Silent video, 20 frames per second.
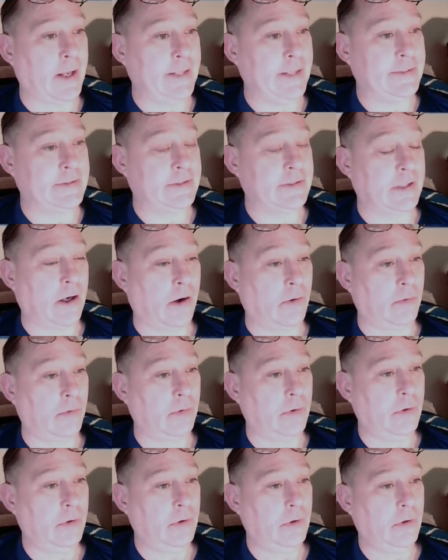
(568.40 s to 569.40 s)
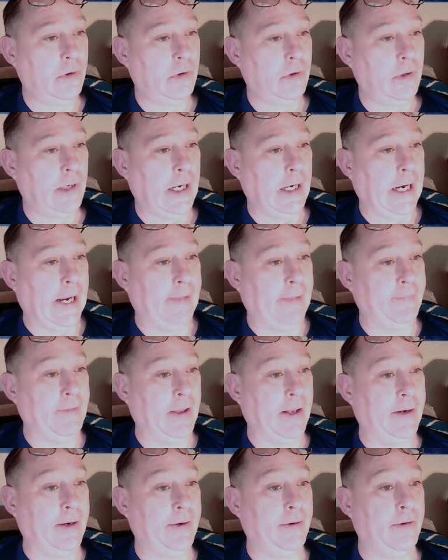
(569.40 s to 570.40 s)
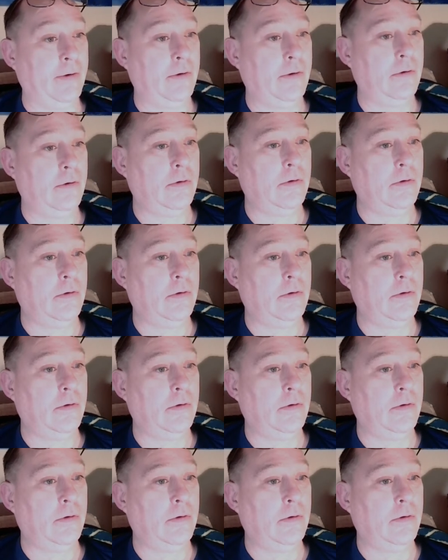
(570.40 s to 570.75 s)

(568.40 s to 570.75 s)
the lights out, and then